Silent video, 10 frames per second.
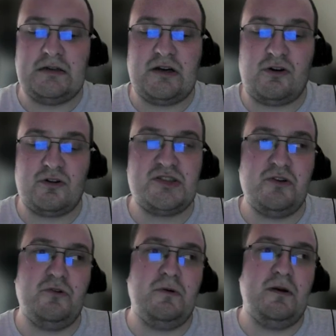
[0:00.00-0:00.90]

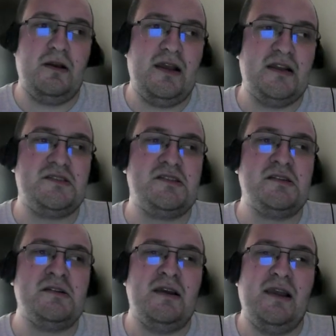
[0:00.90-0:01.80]
Also, it's
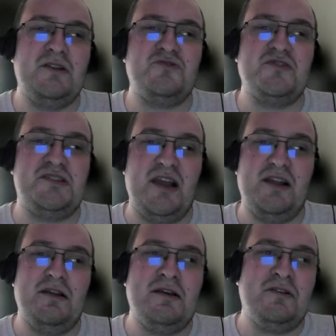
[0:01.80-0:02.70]

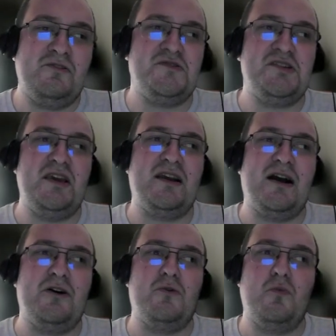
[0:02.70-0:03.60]
interesting to see
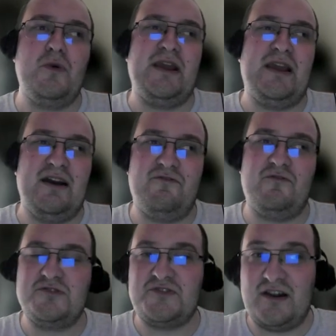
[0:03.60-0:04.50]
how we have
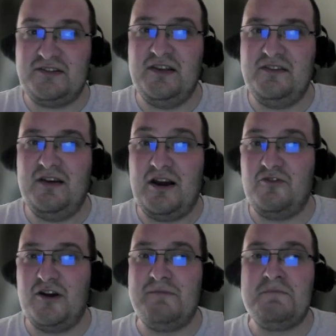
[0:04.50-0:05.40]
constructed
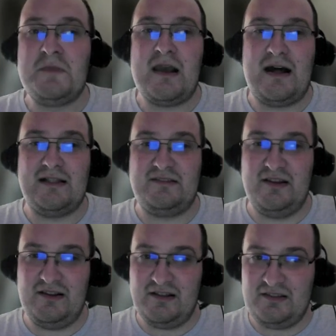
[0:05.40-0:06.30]
our
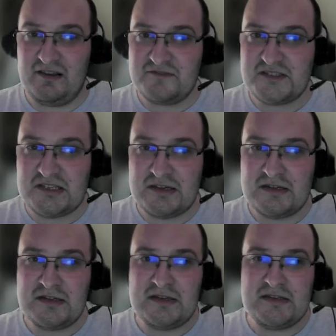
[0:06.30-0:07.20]
alternatives.
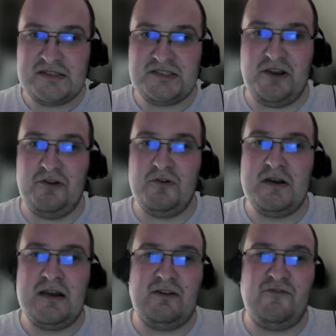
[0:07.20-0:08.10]
So
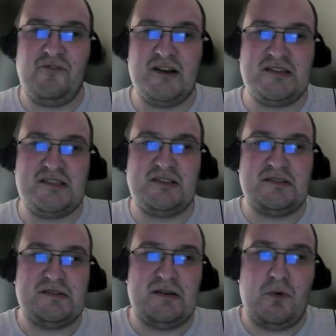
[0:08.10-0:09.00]
first,
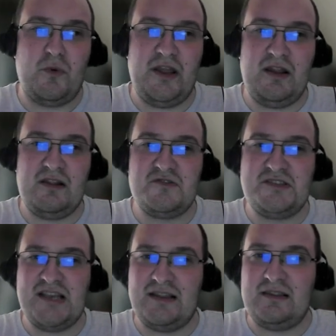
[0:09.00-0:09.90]
we need to
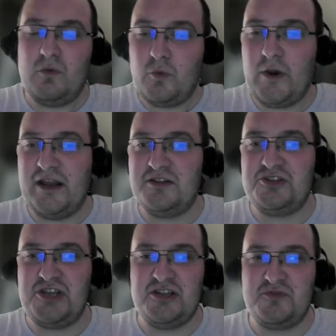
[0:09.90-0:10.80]
set where the
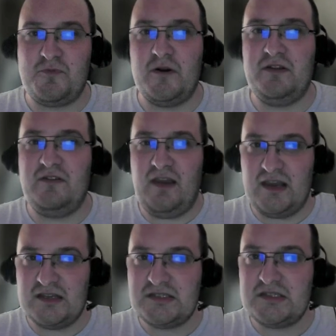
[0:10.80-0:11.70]
change point
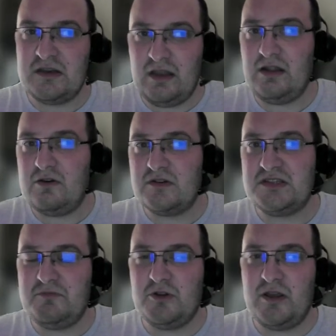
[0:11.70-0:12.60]
is in our
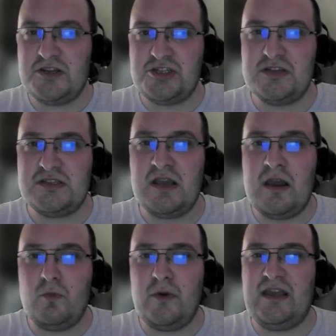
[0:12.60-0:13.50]
simulations.
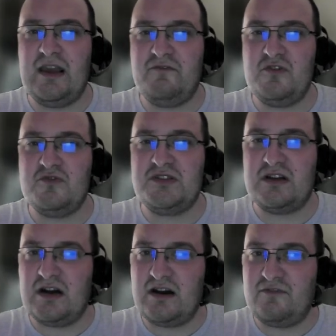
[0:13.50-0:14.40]
We have used the
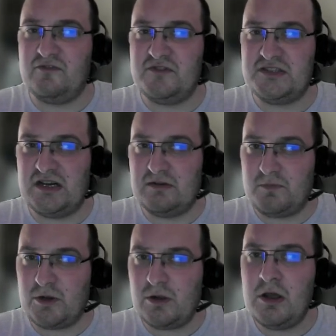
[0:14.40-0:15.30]
half of the
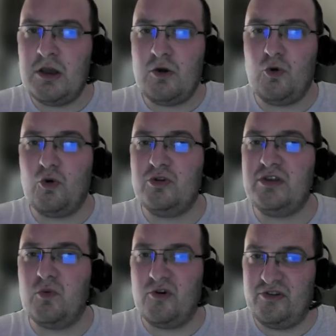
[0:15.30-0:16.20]
sample or the
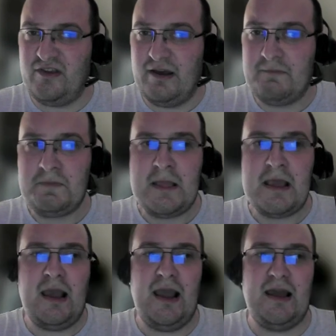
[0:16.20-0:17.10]
quarter.
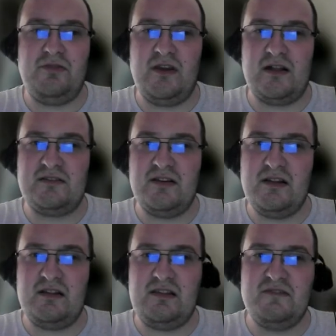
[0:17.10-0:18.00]
And the
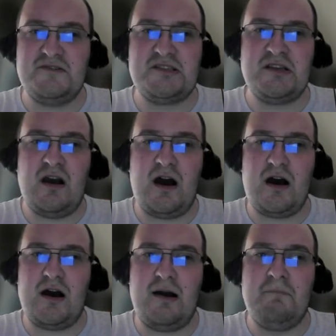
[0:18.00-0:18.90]
alternatives
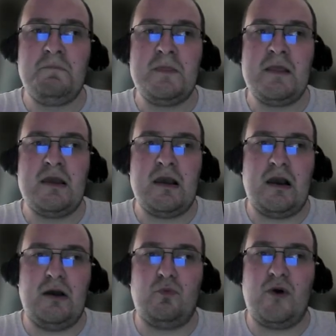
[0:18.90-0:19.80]
are
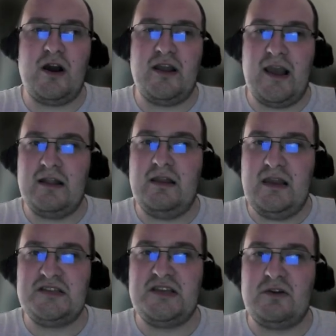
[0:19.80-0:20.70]
yn
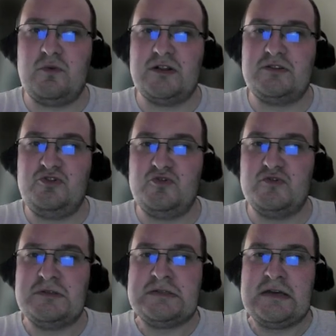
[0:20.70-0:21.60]
is equal
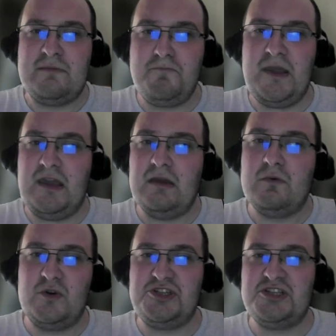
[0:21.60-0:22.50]
to b,
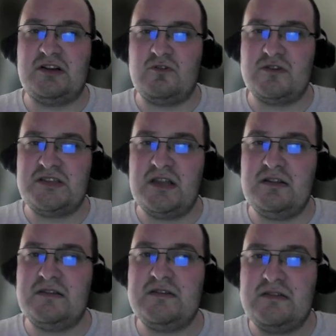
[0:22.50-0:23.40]
which is a
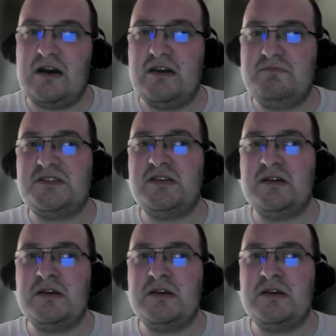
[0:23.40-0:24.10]
constant, times